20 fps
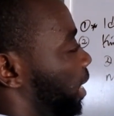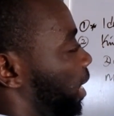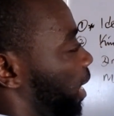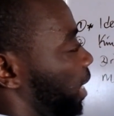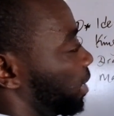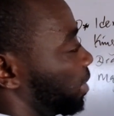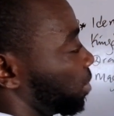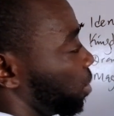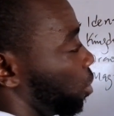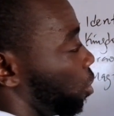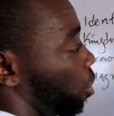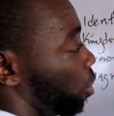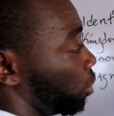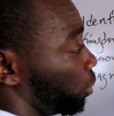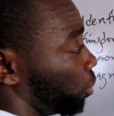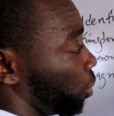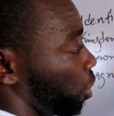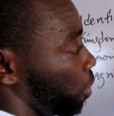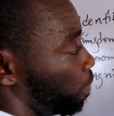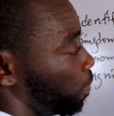write on
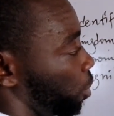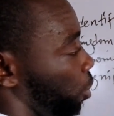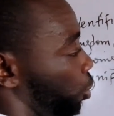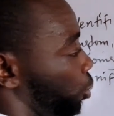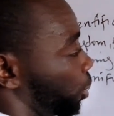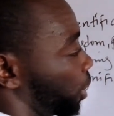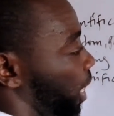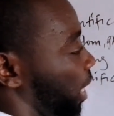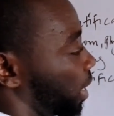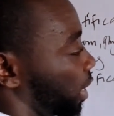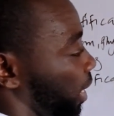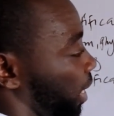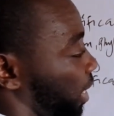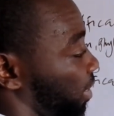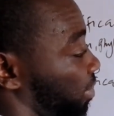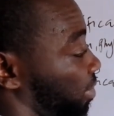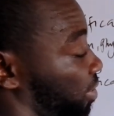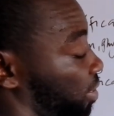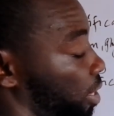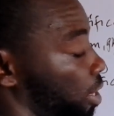top or you can
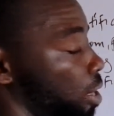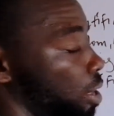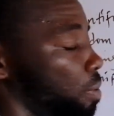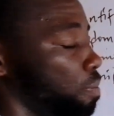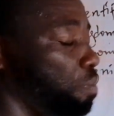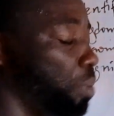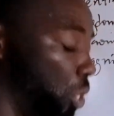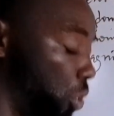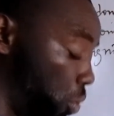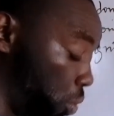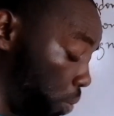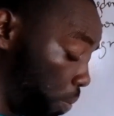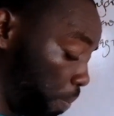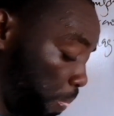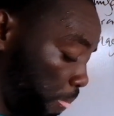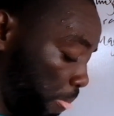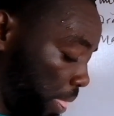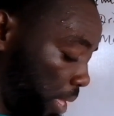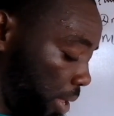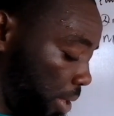write below.
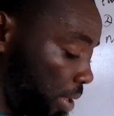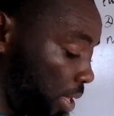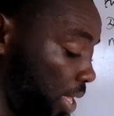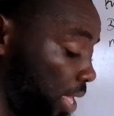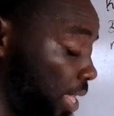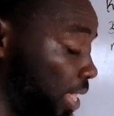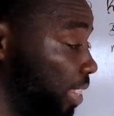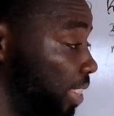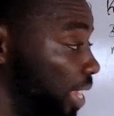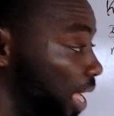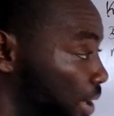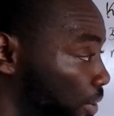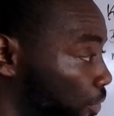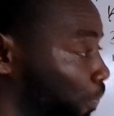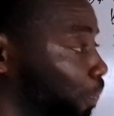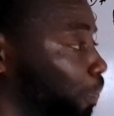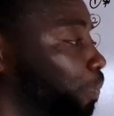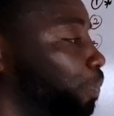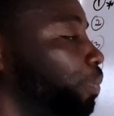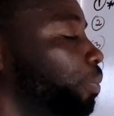
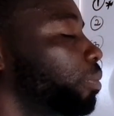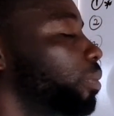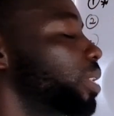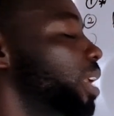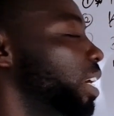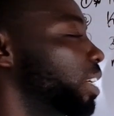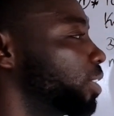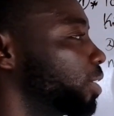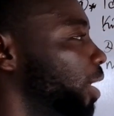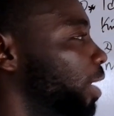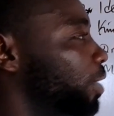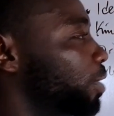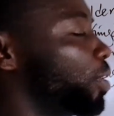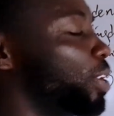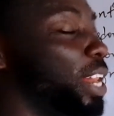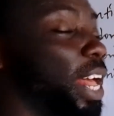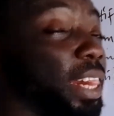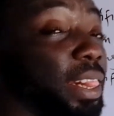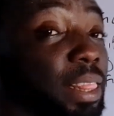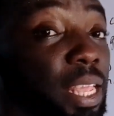Now, that is
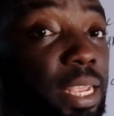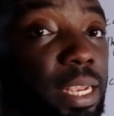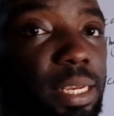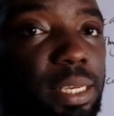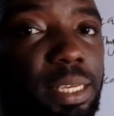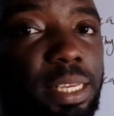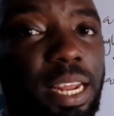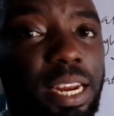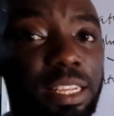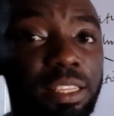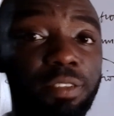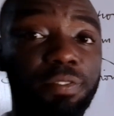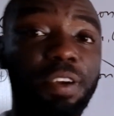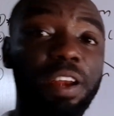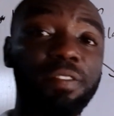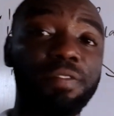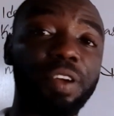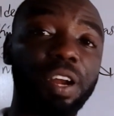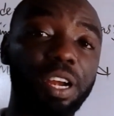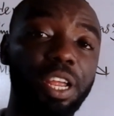another thing that is
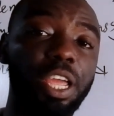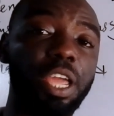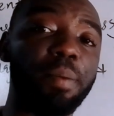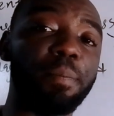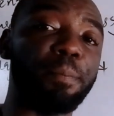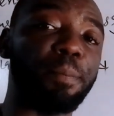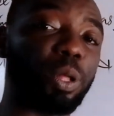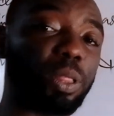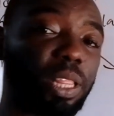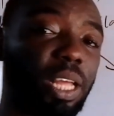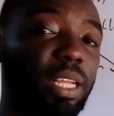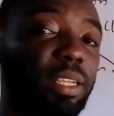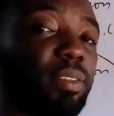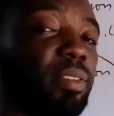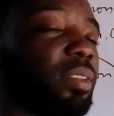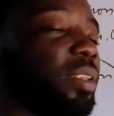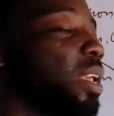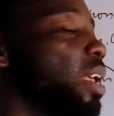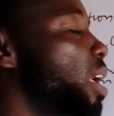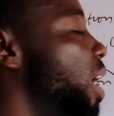very, very important
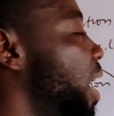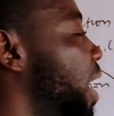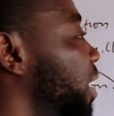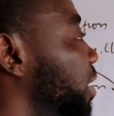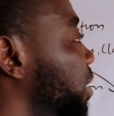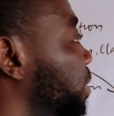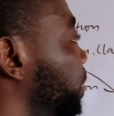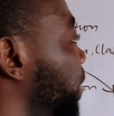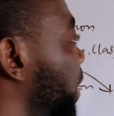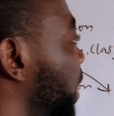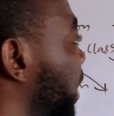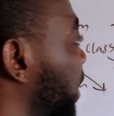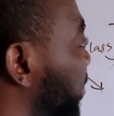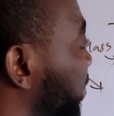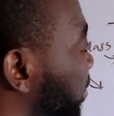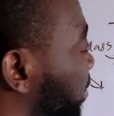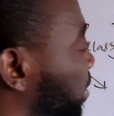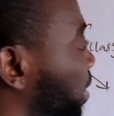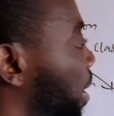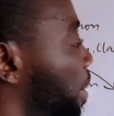as far
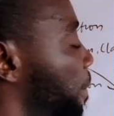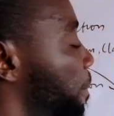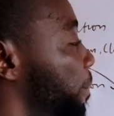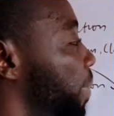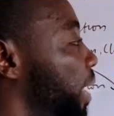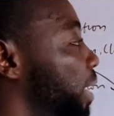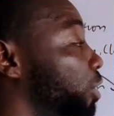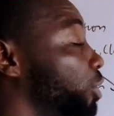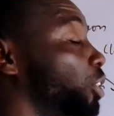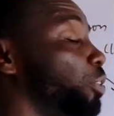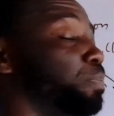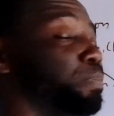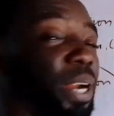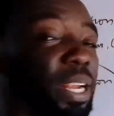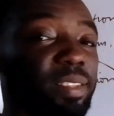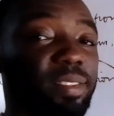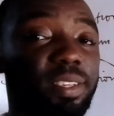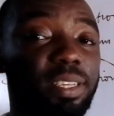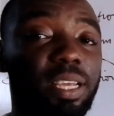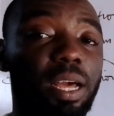as biology
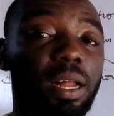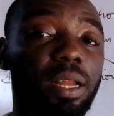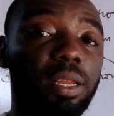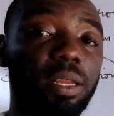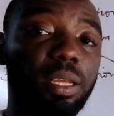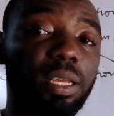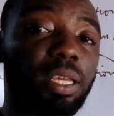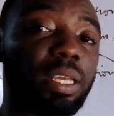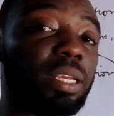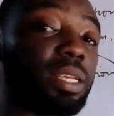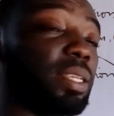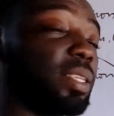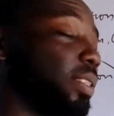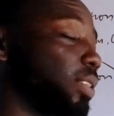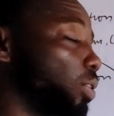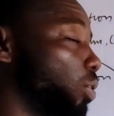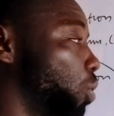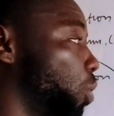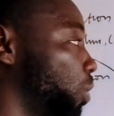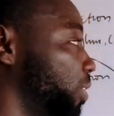practical
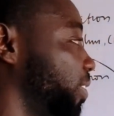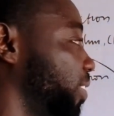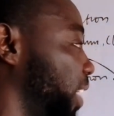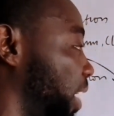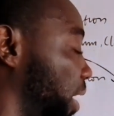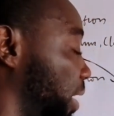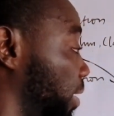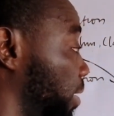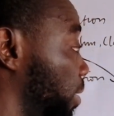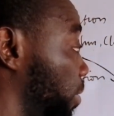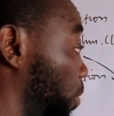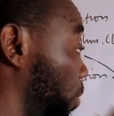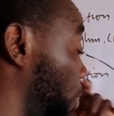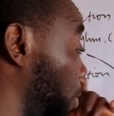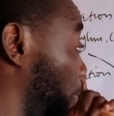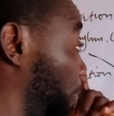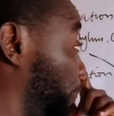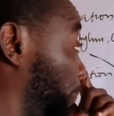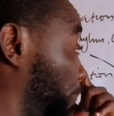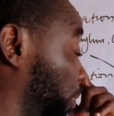is concerned,
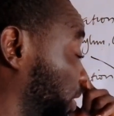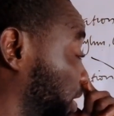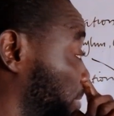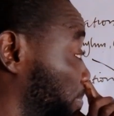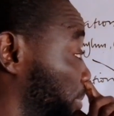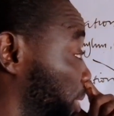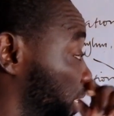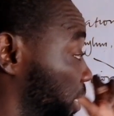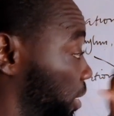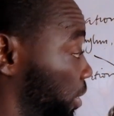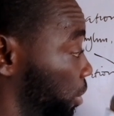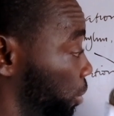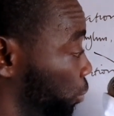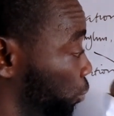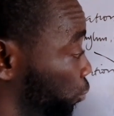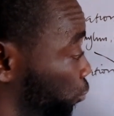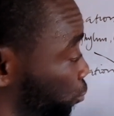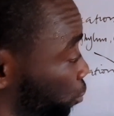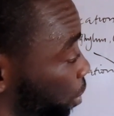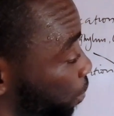or possibly
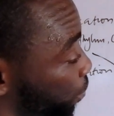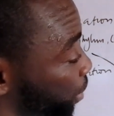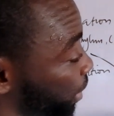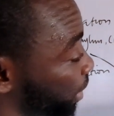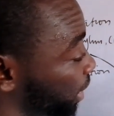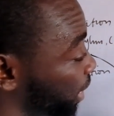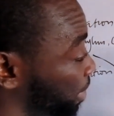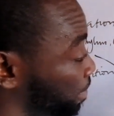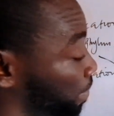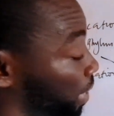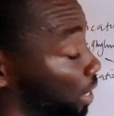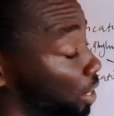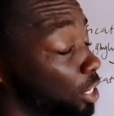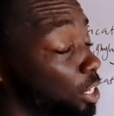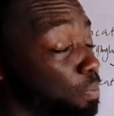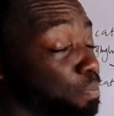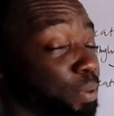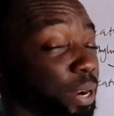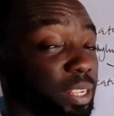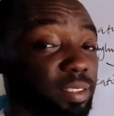drawing in
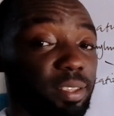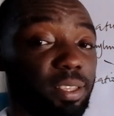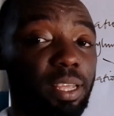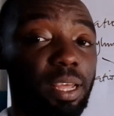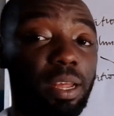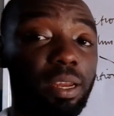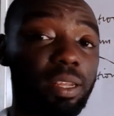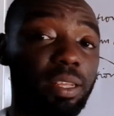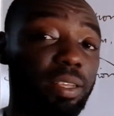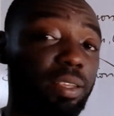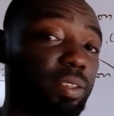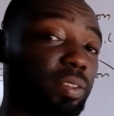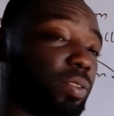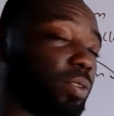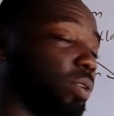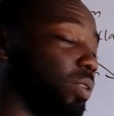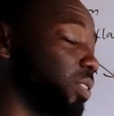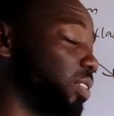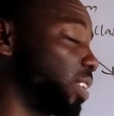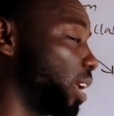biology practical is
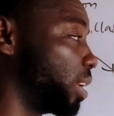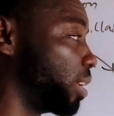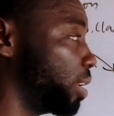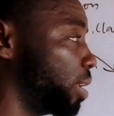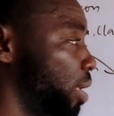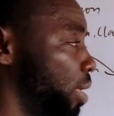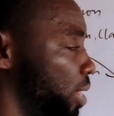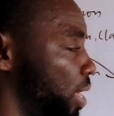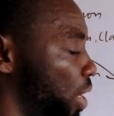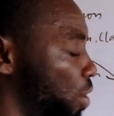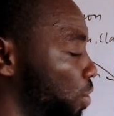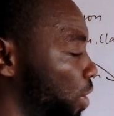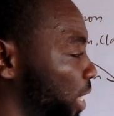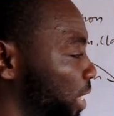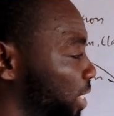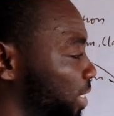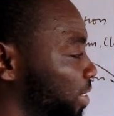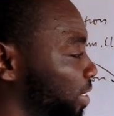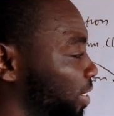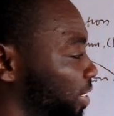concerned. Now look at
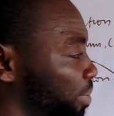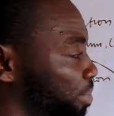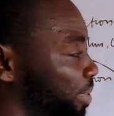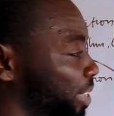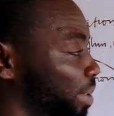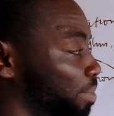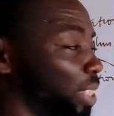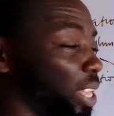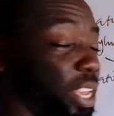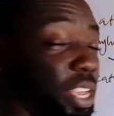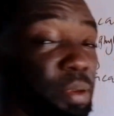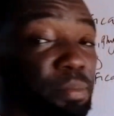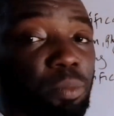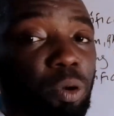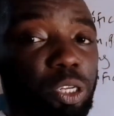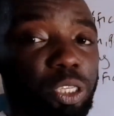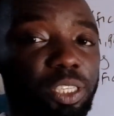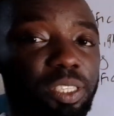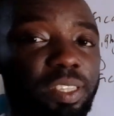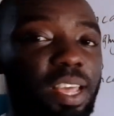this. It seems I'm taking
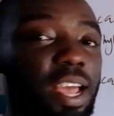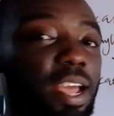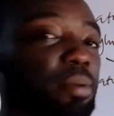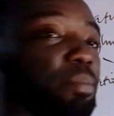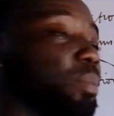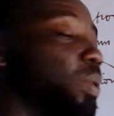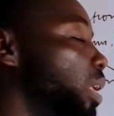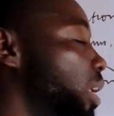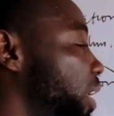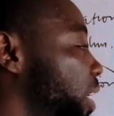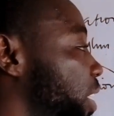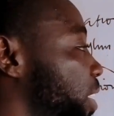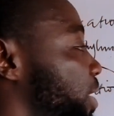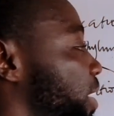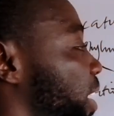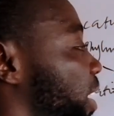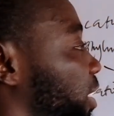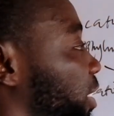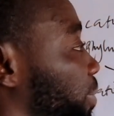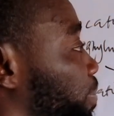much time in
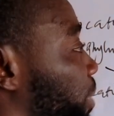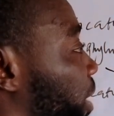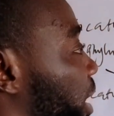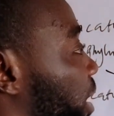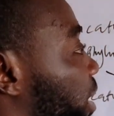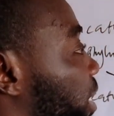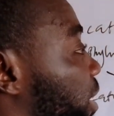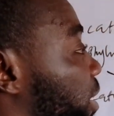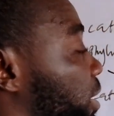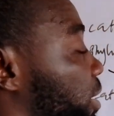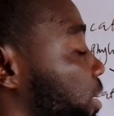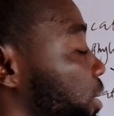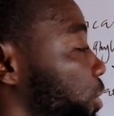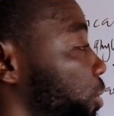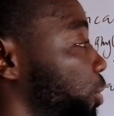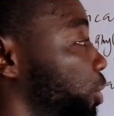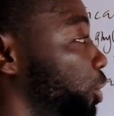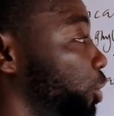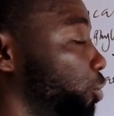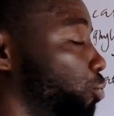explaining
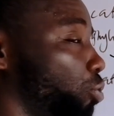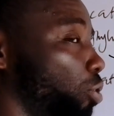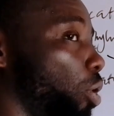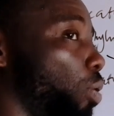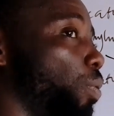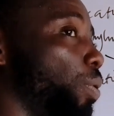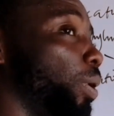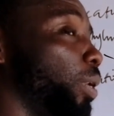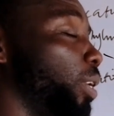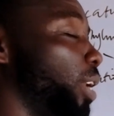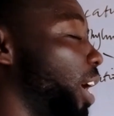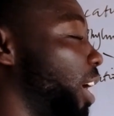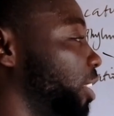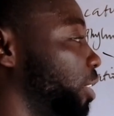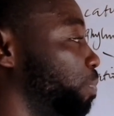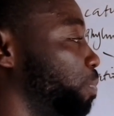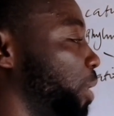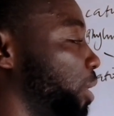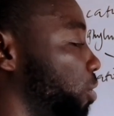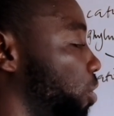the drawing
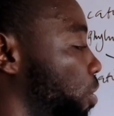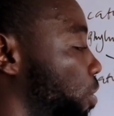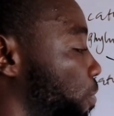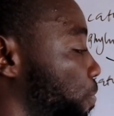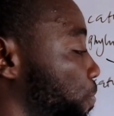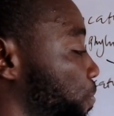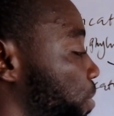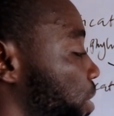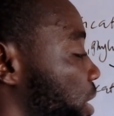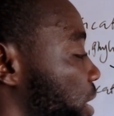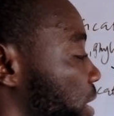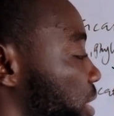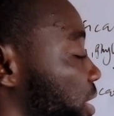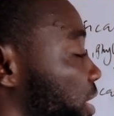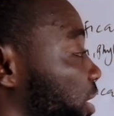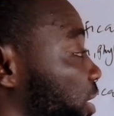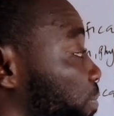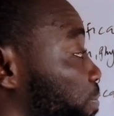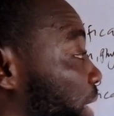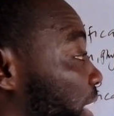aspect of
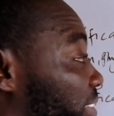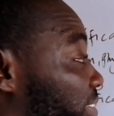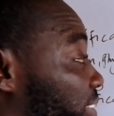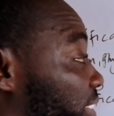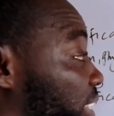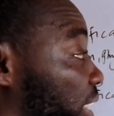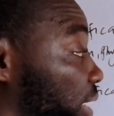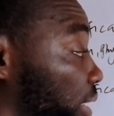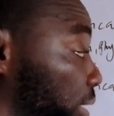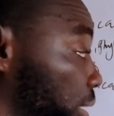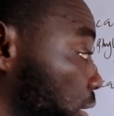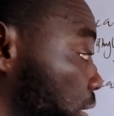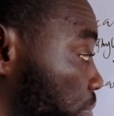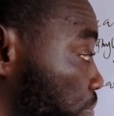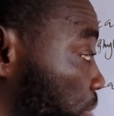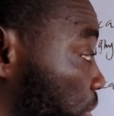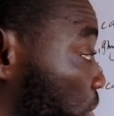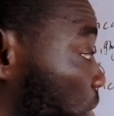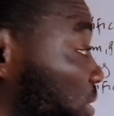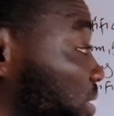this practical
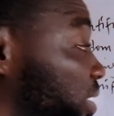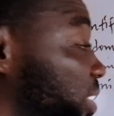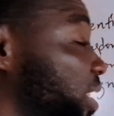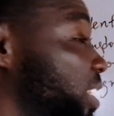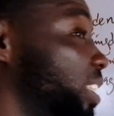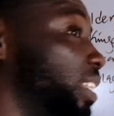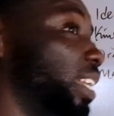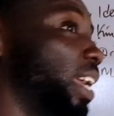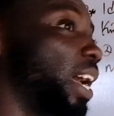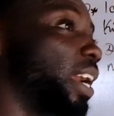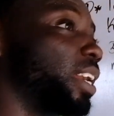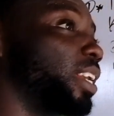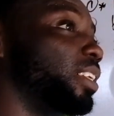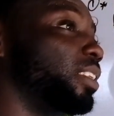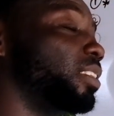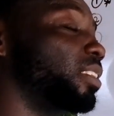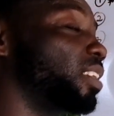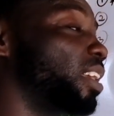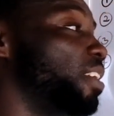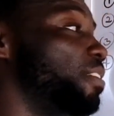because it
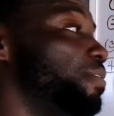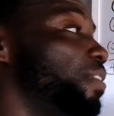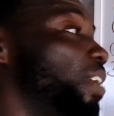carries a